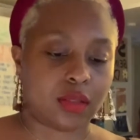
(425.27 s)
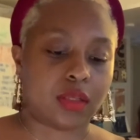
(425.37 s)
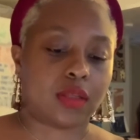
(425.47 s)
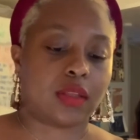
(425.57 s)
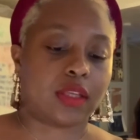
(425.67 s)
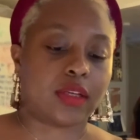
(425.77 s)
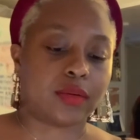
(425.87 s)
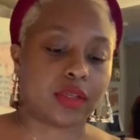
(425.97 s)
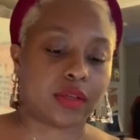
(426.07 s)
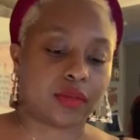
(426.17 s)
There we go,
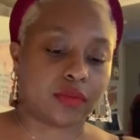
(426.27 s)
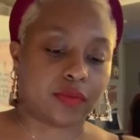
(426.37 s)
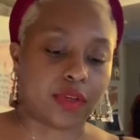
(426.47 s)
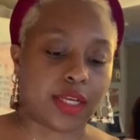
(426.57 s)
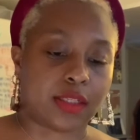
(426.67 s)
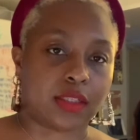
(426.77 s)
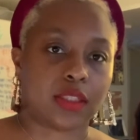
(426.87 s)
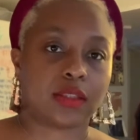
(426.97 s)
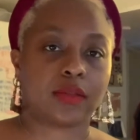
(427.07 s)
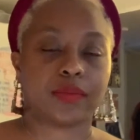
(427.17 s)
finally.
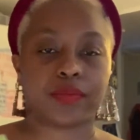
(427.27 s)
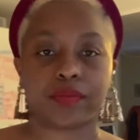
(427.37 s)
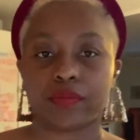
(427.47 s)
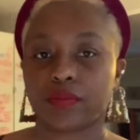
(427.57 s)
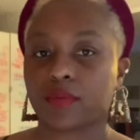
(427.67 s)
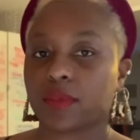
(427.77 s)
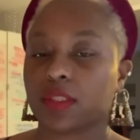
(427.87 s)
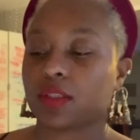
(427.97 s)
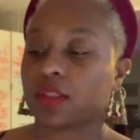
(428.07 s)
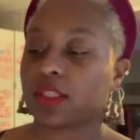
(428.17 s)

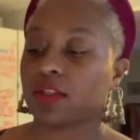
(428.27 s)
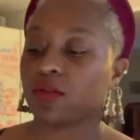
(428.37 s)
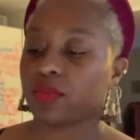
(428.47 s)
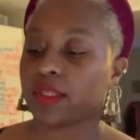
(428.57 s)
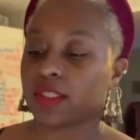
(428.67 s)
Still peeling.